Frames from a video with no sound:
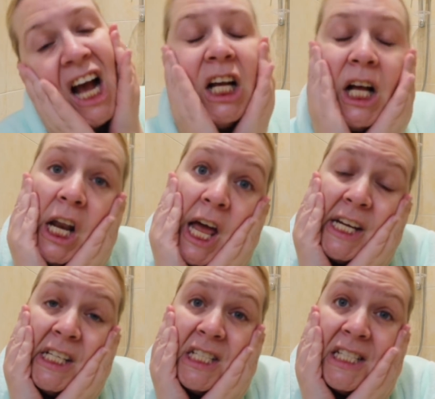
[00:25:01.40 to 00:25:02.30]
and
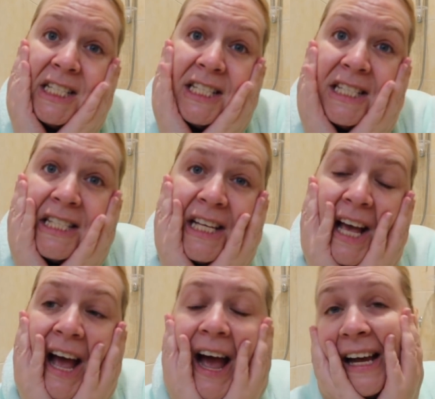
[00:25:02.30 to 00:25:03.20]
cleanse
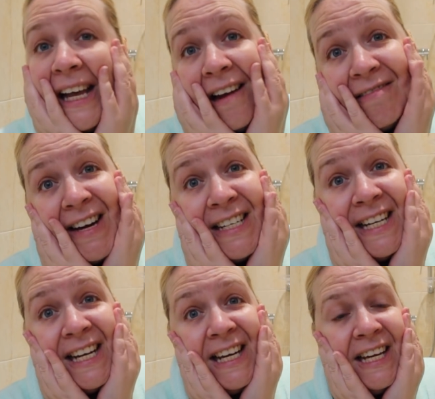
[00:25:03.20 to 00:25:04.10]
and get
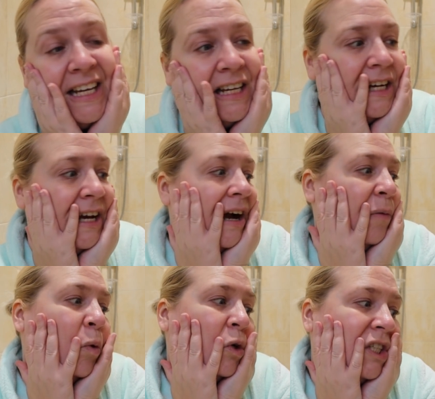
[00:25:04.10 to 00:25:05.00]
ready
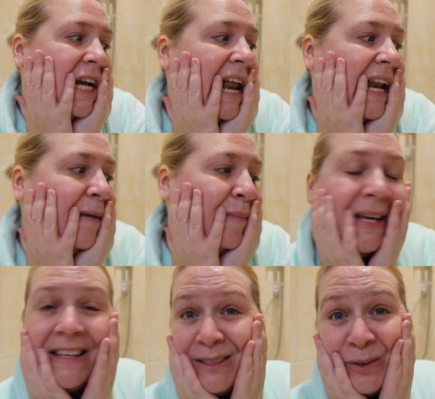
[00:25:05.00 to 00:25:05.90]
and watch telly in
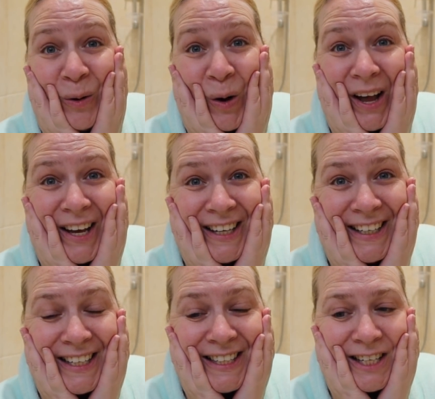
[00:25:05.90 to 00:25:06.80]
peace and
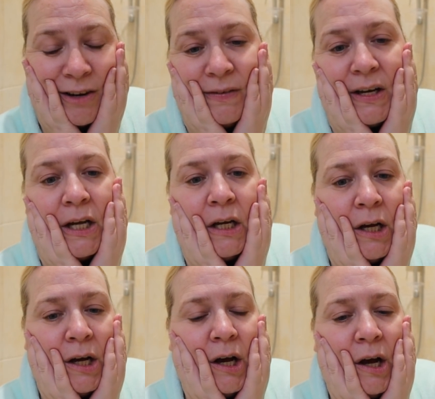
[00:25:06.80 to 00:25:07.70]
quiet, and it's lovely.
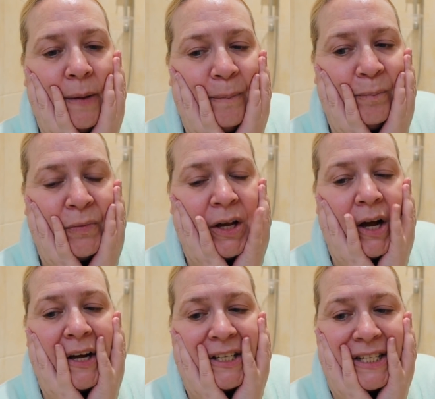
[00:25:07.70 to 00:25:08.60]

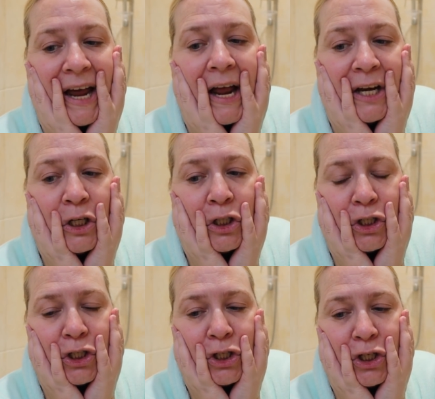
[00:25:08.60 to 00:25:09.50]
I tend
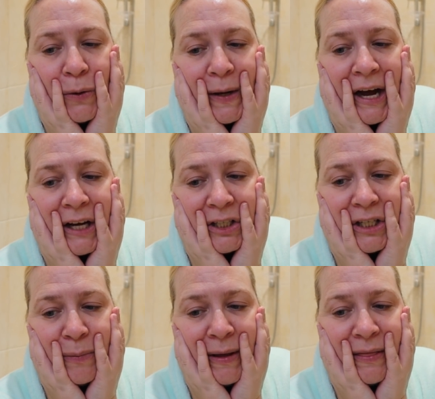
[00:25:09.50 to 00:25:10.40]
to do it
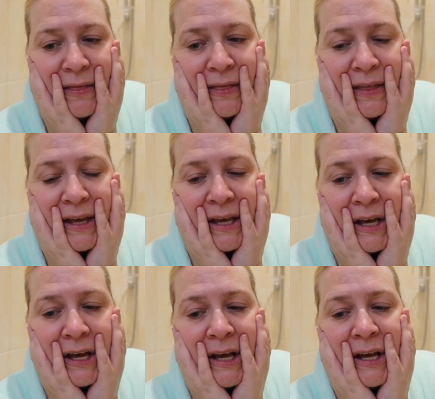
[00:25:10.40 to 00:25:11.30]
actually when
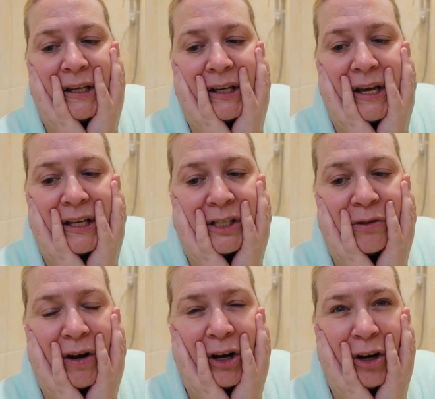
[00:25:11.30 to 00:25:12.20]
the kids
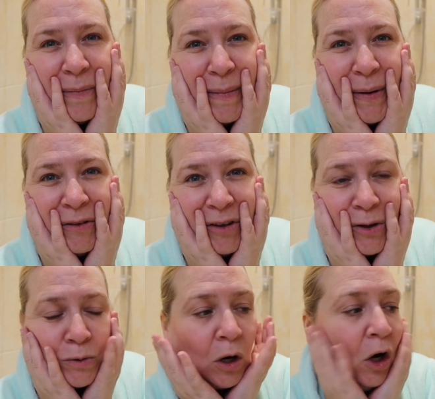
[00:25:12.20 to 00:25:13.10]
are at a club. They both
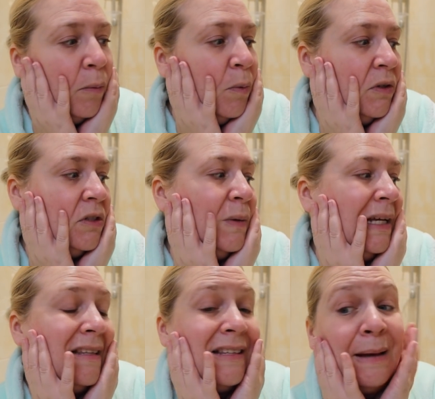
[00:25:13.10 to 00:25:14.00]
go to a club once a
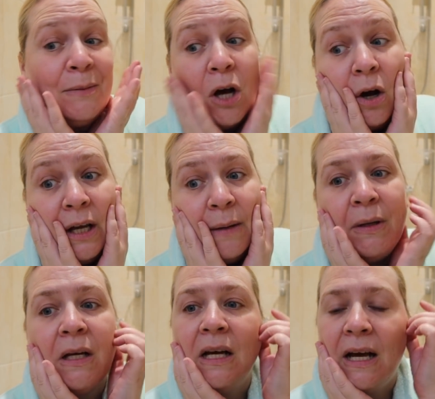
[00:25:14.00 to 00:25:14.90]
week at the same
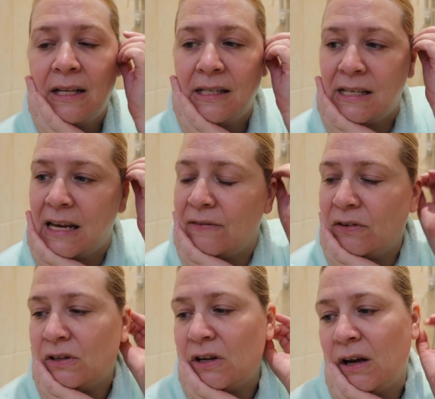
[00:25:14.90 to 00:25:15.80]
time, and
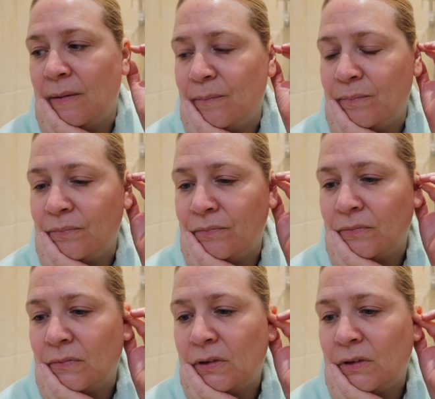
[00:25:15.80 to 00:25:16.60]
Stephen